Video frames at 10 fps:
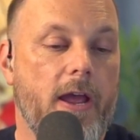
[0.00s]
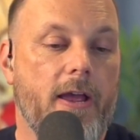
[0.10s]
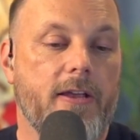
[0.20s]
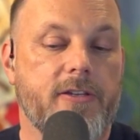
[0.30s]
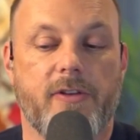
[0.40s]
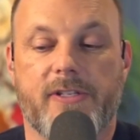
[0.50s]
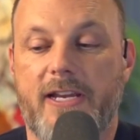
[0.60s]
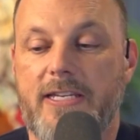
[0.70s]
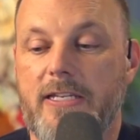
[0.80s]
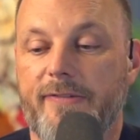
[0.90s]
So this
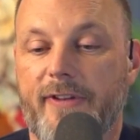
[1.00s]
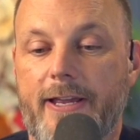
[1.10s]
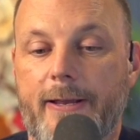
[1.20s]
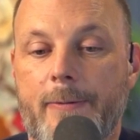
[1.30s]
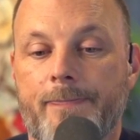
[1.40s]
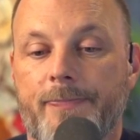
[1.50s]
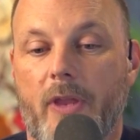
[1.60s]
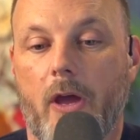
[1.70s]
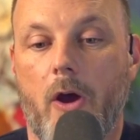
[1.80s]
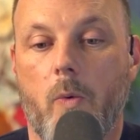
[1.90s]
idea of like,
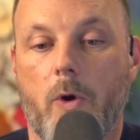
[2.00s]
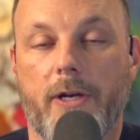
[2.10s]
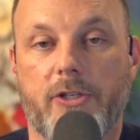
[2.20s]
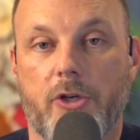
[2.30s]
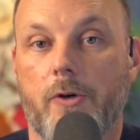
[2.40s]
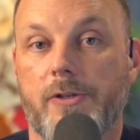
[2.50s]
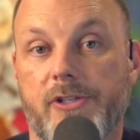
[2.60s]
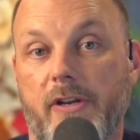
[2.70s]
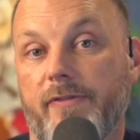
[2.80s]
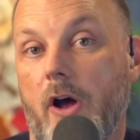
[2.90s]
oh, we're going to turn
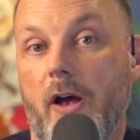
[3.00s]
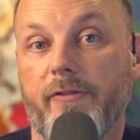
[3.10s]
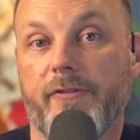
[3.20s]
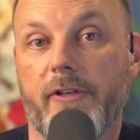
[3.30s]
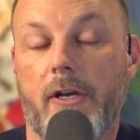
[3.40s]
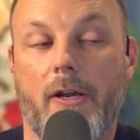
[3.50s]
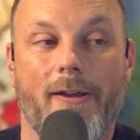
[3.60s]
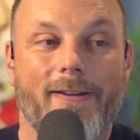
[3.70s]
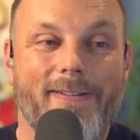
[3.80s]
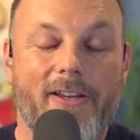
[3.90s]
stuff off.
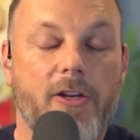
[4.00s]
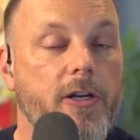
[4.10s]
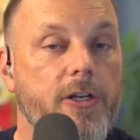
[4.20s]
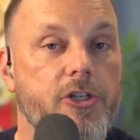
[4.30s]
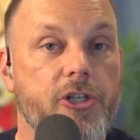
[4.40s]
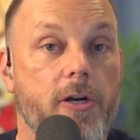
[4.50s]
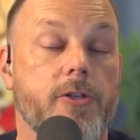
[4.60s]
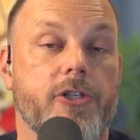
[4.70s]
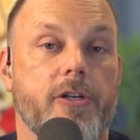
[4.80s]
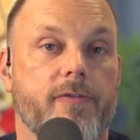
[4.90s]
No, you're going to share
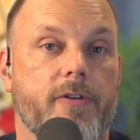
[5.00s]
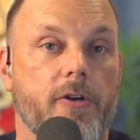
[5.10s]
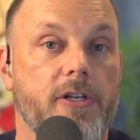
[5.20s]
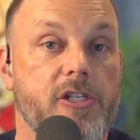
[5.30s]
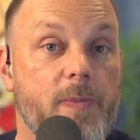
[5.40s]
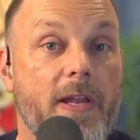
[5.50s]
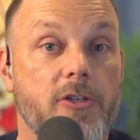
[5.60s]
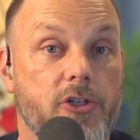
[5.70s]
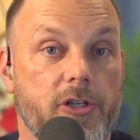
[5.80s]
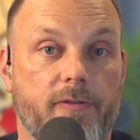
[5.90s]
shift. You're going to spend
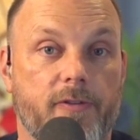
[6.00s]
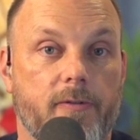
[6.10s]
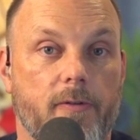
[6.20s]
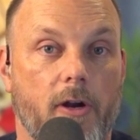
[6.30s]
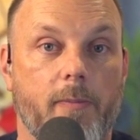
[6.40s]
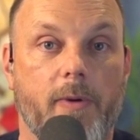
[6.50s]
shift, right?